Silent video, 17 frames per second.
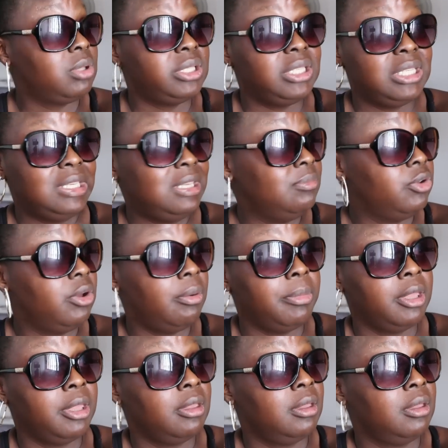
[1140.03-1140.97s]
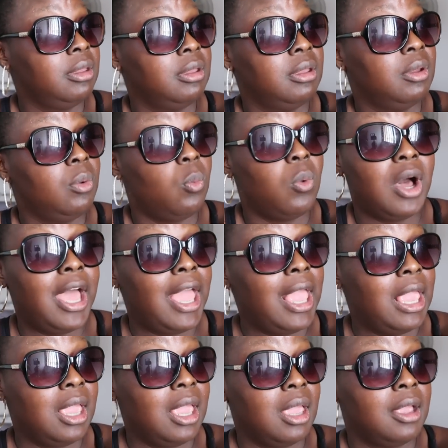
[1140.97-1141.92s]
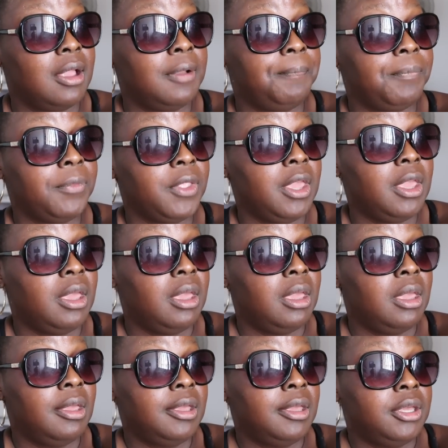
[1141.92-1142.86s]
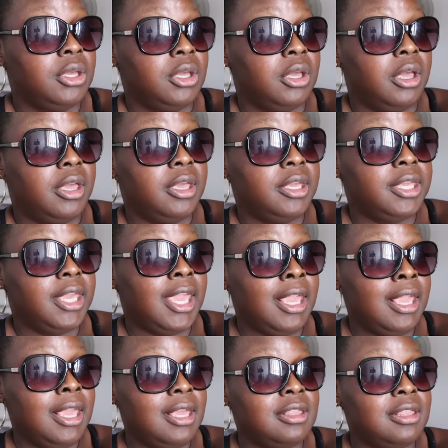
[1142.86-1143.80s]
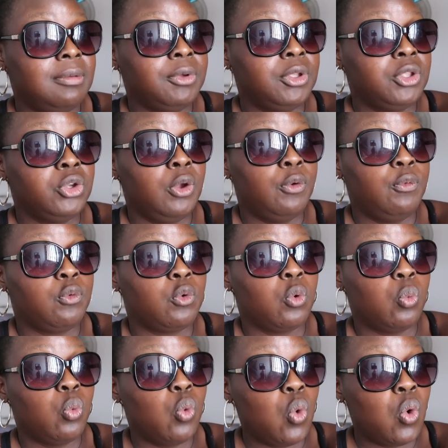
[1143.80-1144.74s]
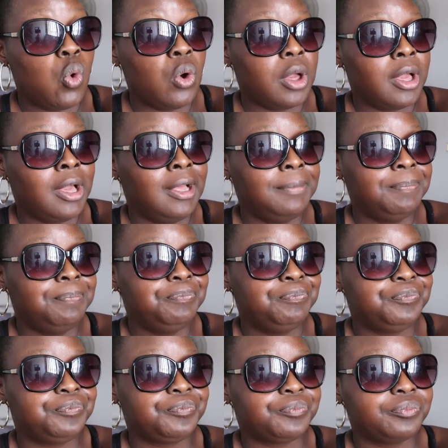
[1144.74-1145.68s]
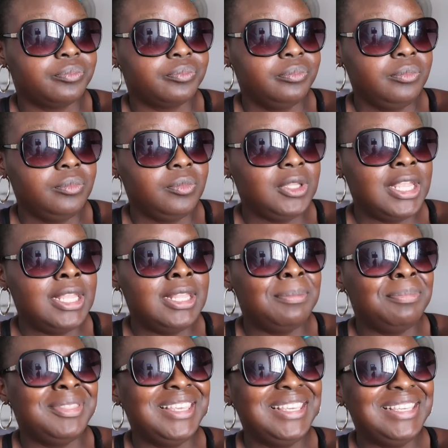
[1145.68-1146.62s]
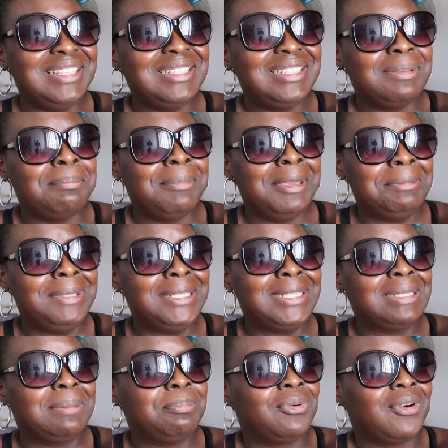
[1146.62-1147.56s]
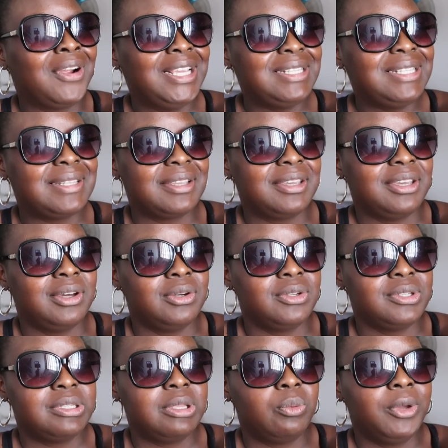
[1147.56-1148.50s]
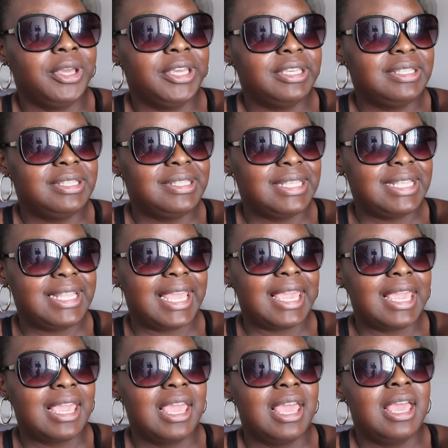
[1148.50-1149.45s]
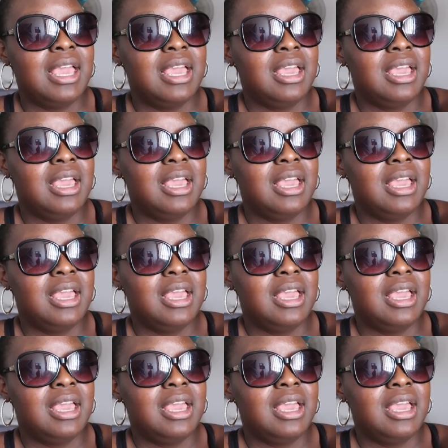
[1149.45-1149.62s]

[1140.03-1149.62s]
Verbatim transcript: bloody keep coming why okay now i'm gonna go for a walk i'm thinking to maybe surprise the girls they're working today